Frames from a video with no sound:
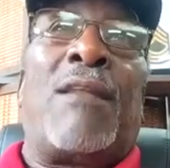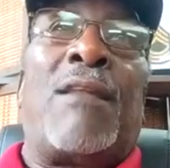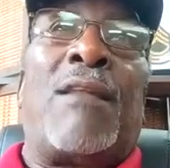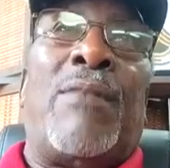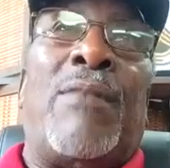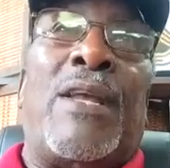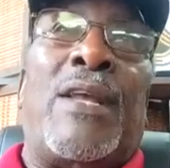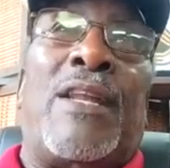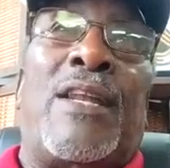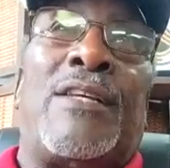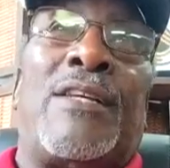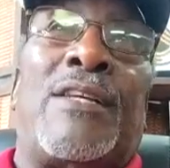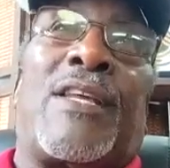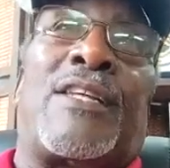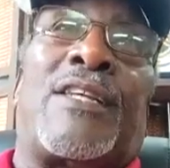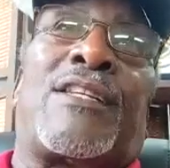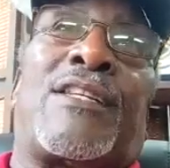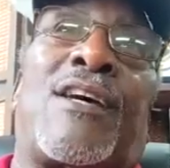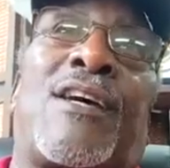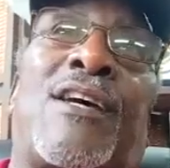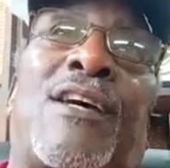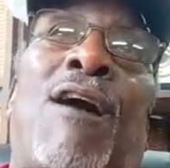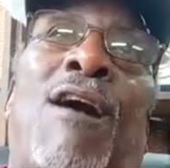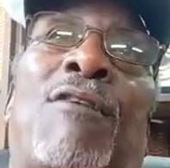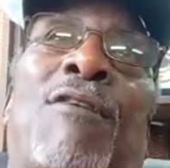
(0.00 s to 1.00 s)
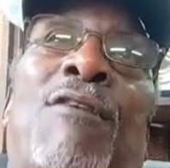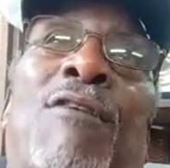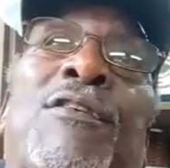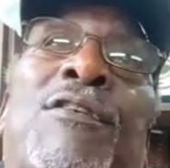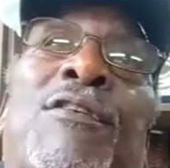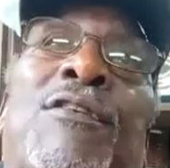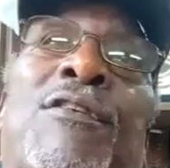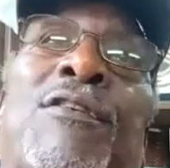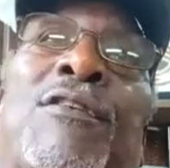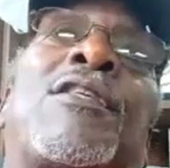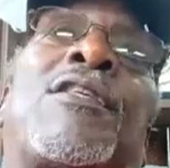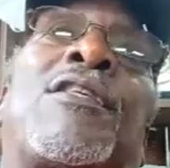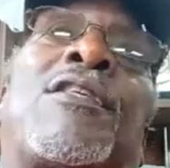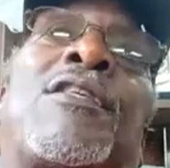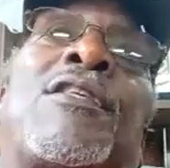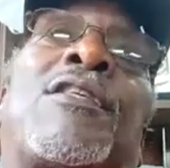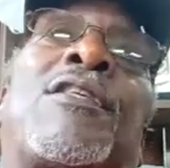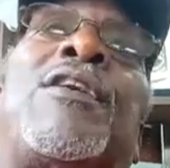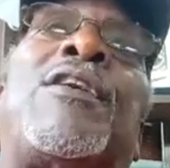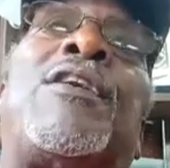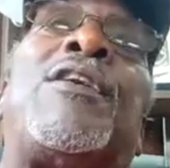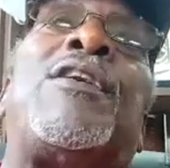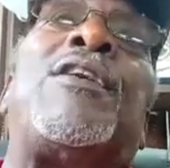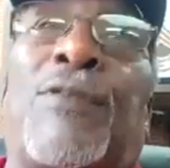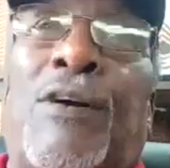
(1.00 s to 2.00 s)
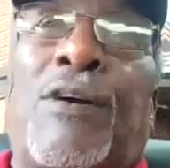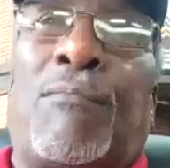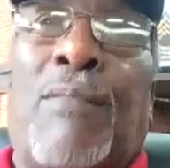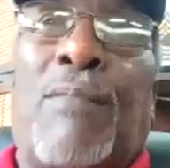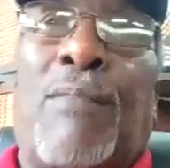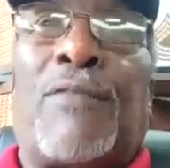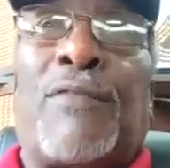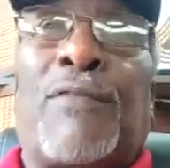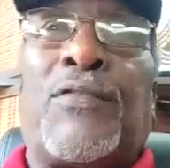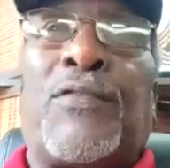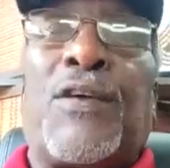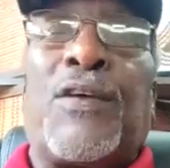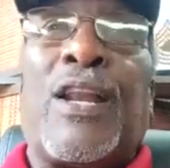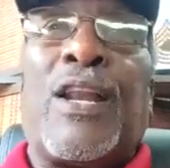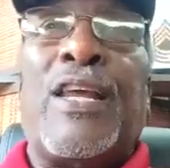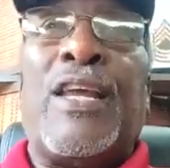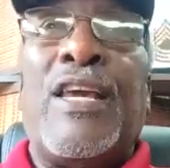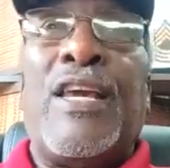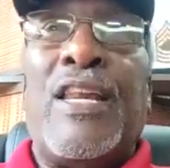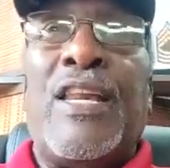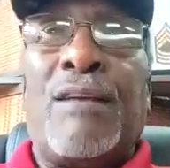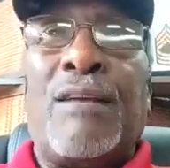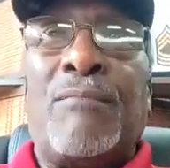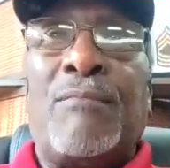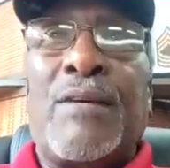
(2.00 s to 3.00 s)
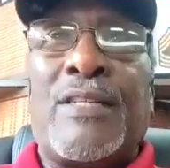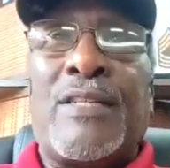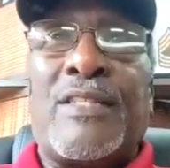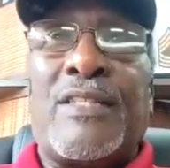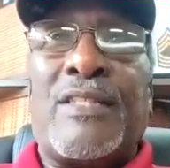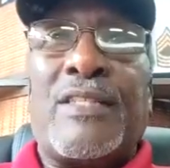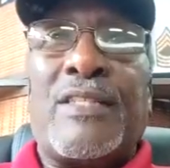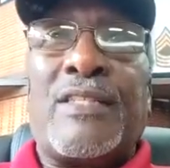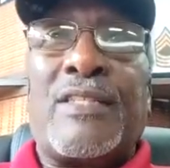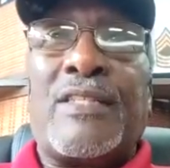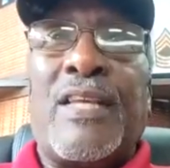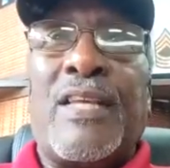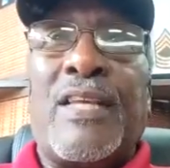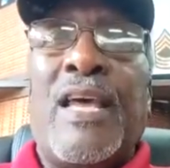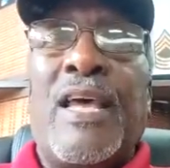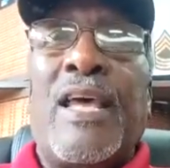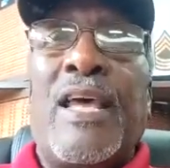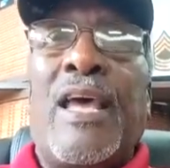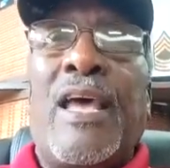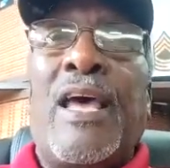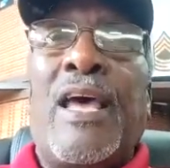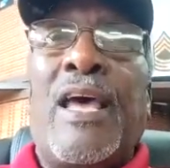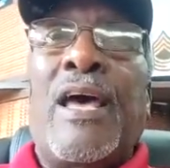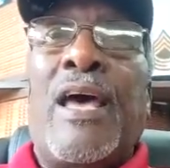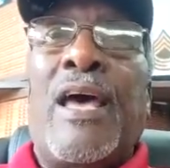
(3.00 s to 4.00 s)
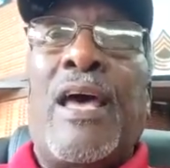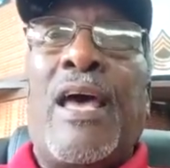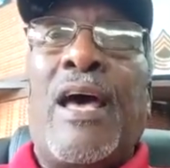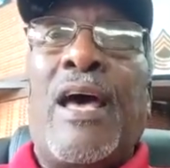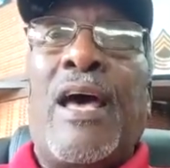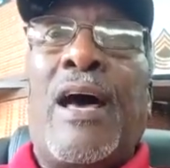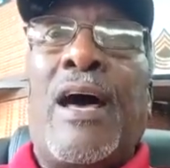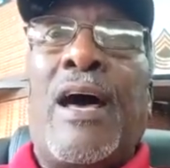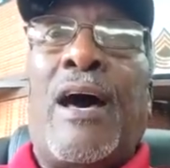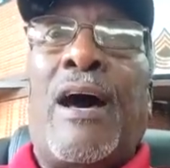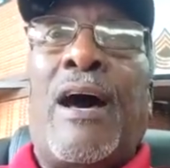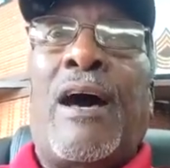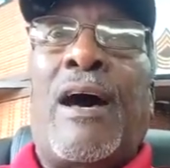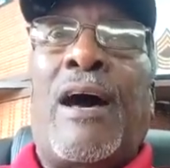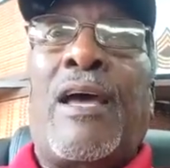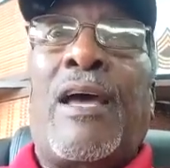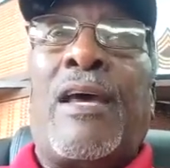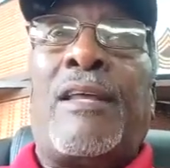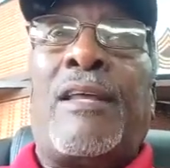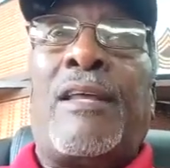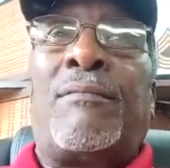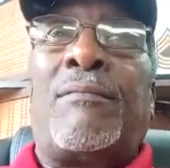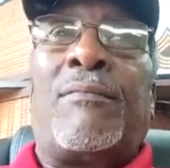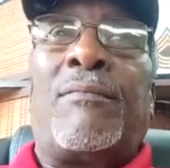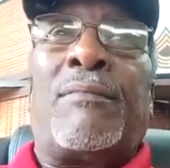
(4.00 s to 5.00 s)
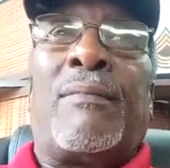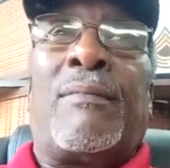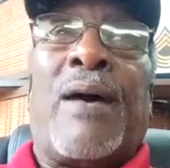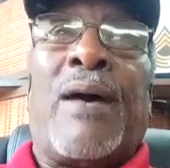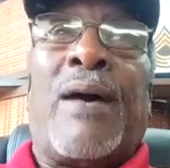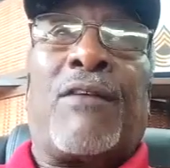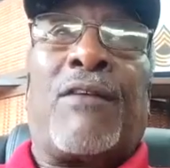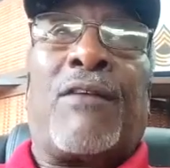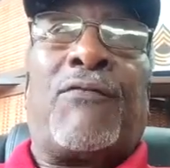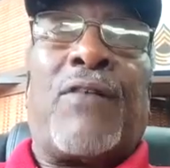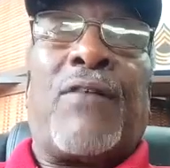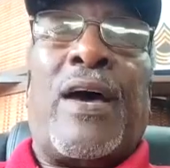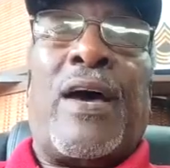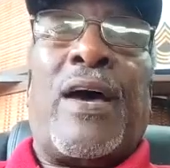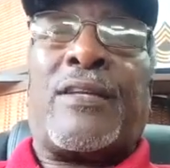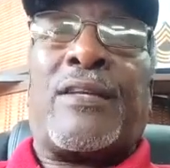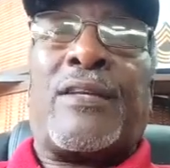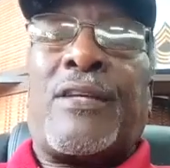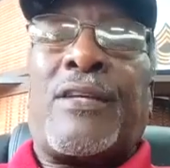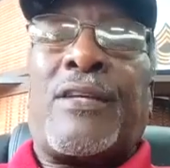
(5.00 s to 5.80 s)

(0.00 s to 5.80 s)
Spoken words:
business, they taught other people about the cleaning business. And matter of fact,